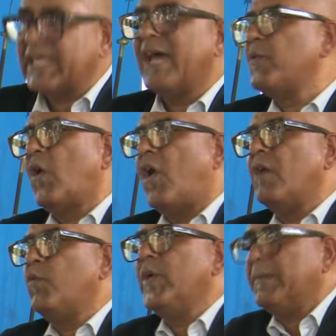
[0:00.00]
Today we
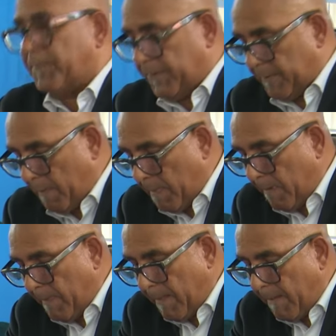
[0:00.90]
all weep.
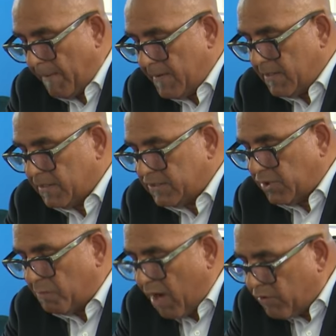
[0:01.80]

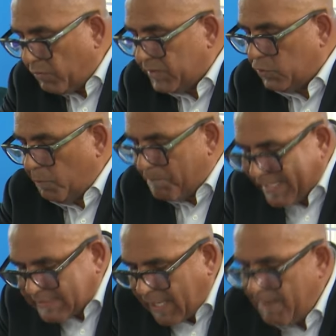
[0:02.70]
Tomorrow we do
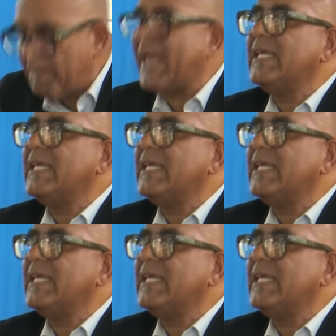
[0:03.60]
better